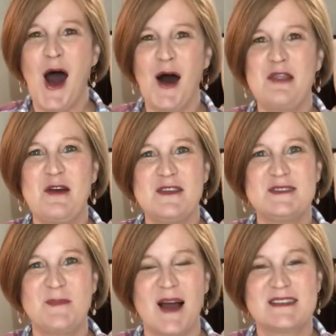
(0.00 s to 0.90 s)
Although
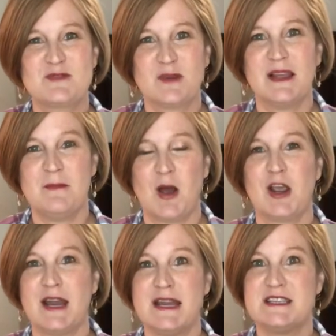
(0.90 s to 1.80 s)
this box is really
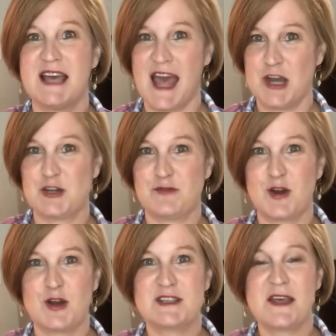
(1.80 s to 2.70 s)
marketed to
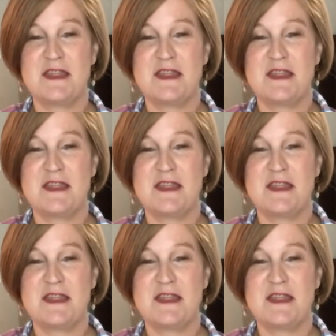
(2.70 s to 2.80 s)
introverts,